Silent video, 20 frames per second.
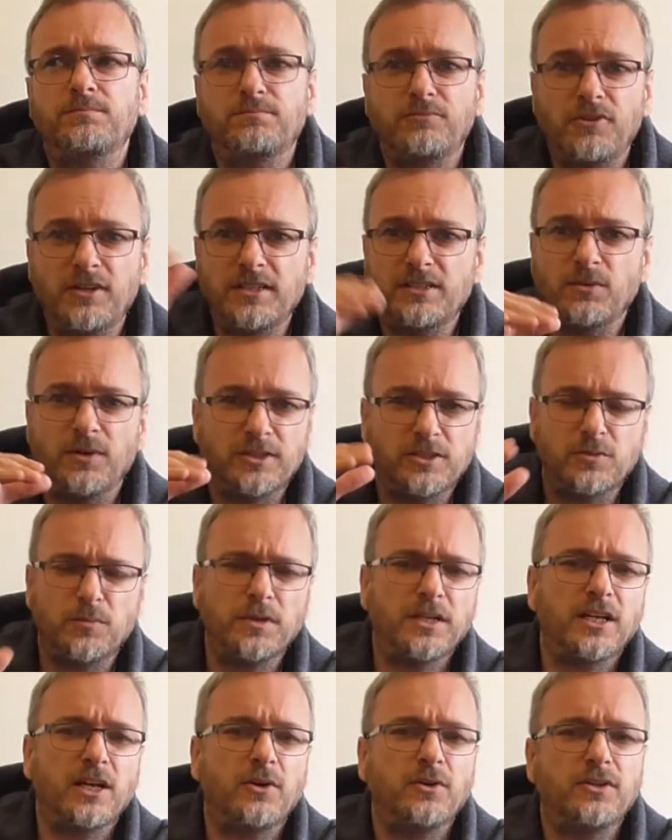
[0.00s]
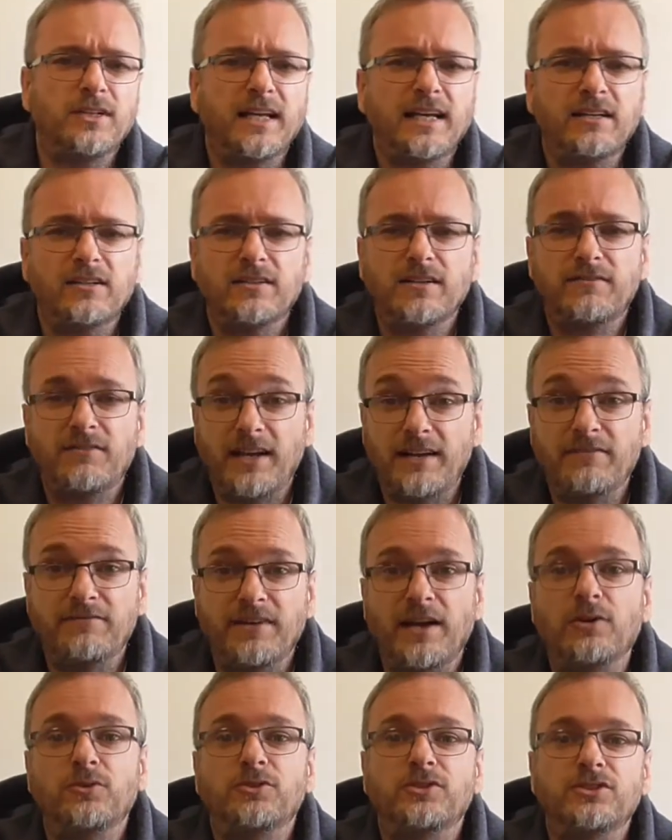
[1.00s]
price-wise has been going down, and I've had
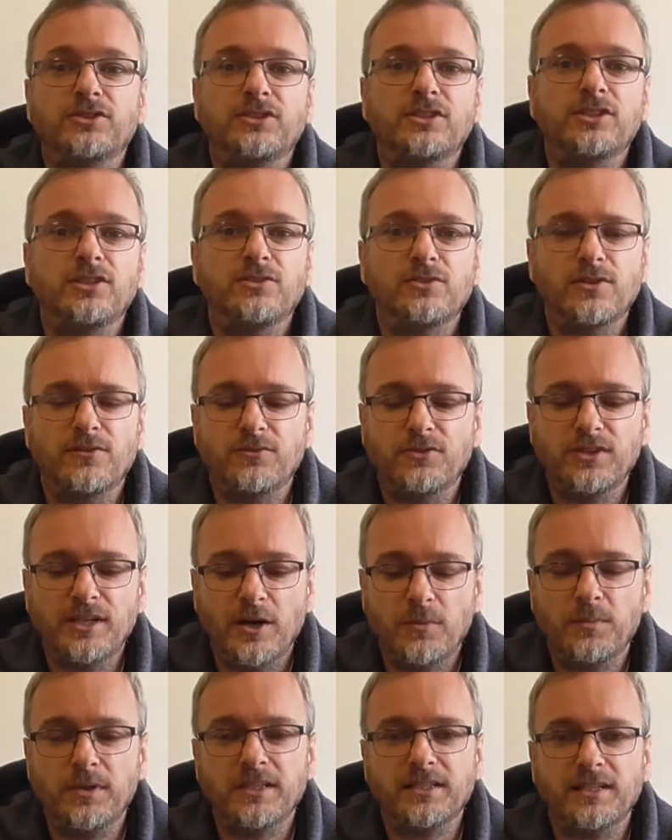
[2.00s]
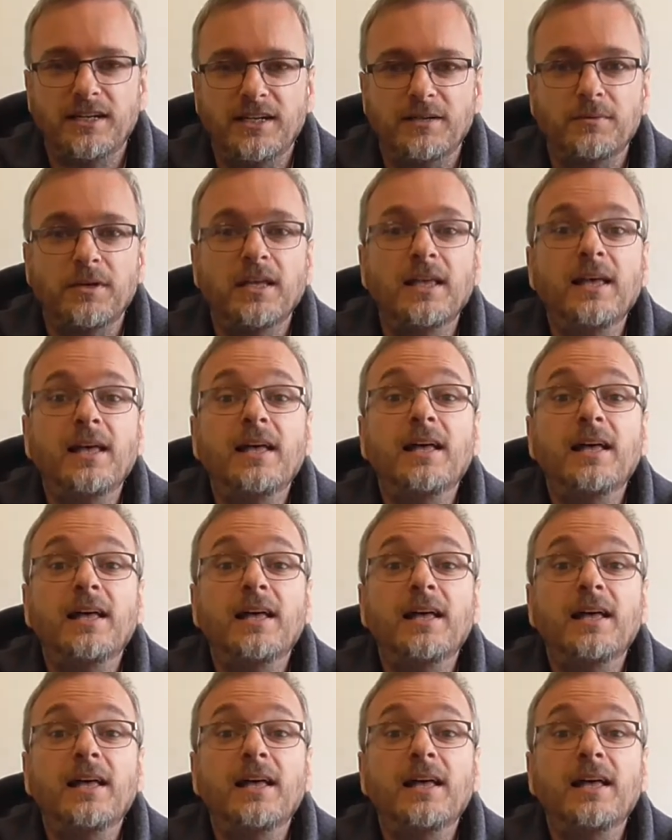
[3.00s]
vouchers to use, so I thought, yeah, I'll pick it up.